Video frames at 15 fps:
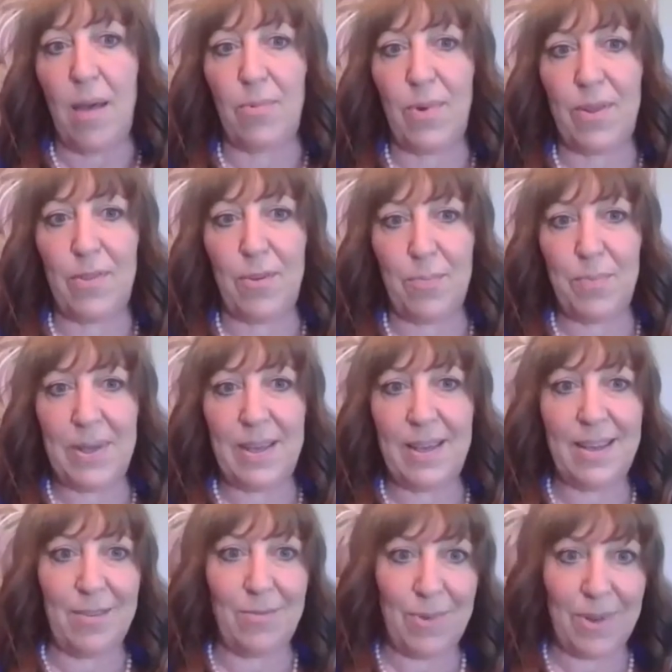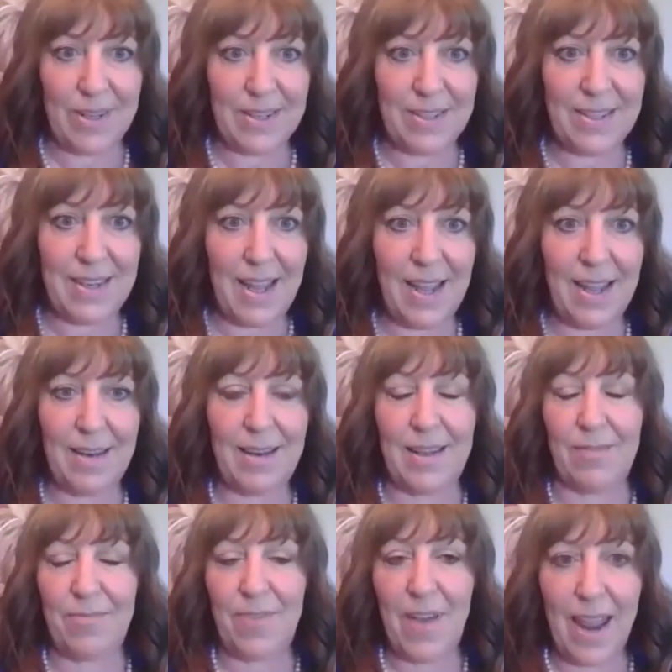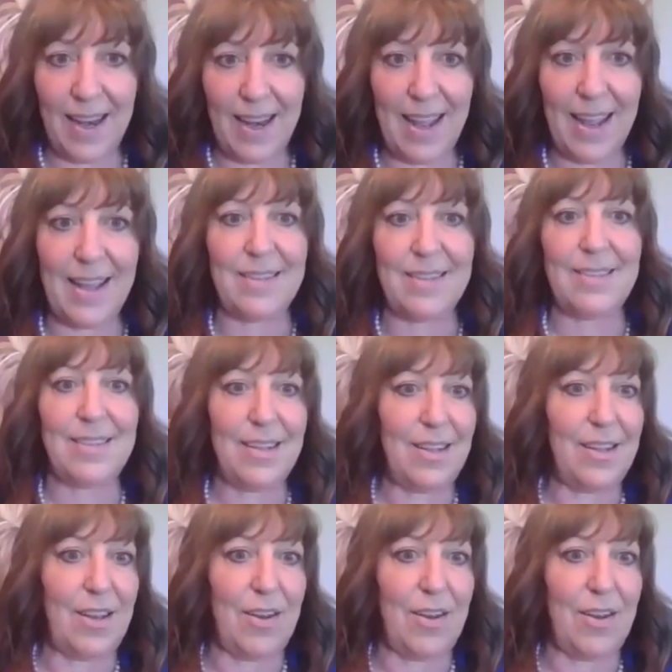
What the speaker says: whether it be in real estate, in finance,